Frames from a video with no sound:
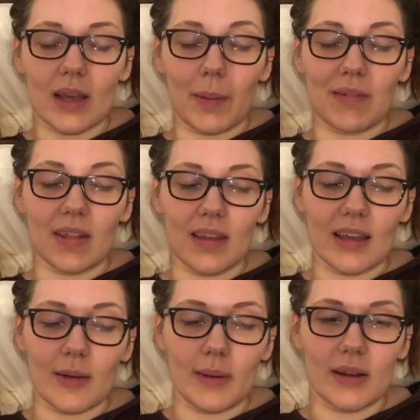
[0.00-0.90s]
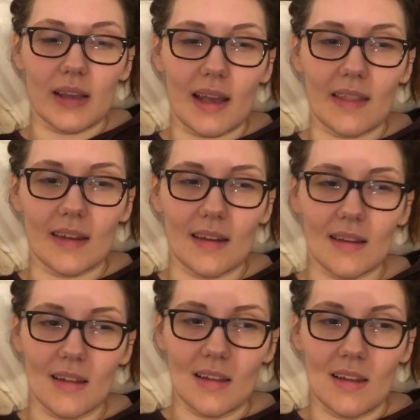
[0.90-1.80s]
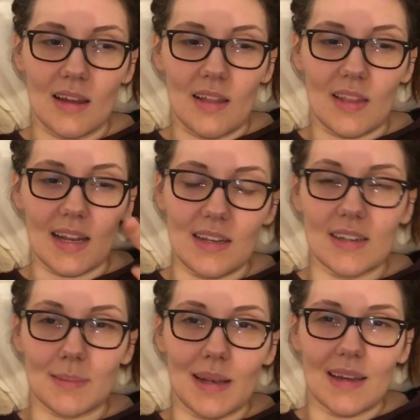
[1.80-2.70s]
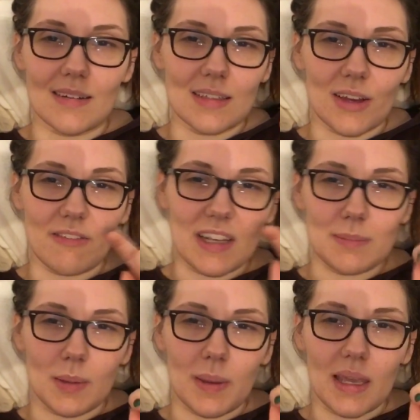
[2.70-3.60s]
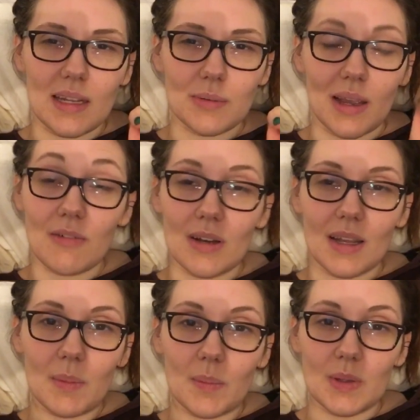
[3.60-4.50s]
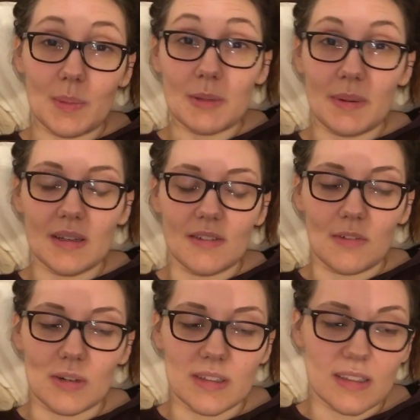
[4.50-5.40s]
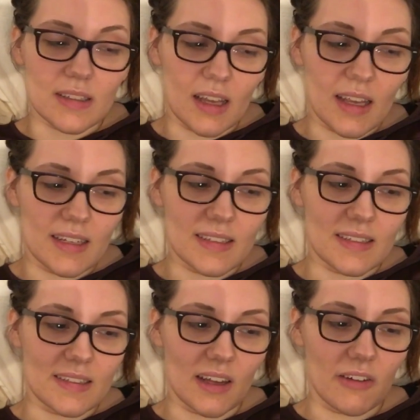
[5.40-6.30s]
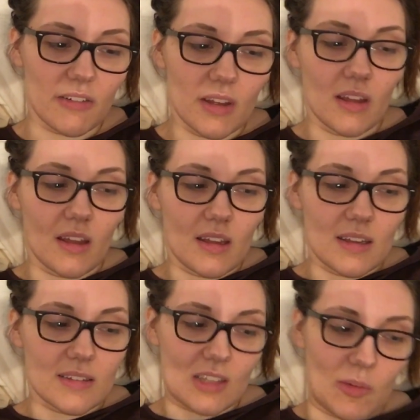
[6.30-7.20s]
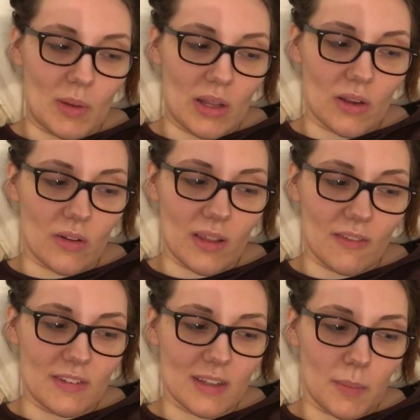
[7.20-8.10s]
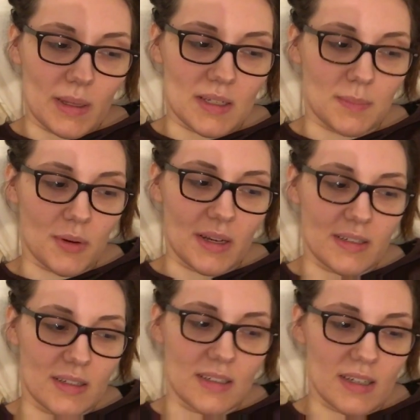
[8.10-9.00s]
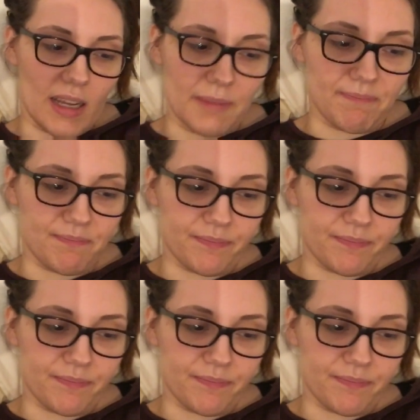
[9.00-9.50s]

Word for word: I'm having a think. I've been looking at the the lady who does my nails. She's got a Facebook page where everyone like she puts pictures of everyone's designs and stuff. So I've been looking on there for some inspiration today.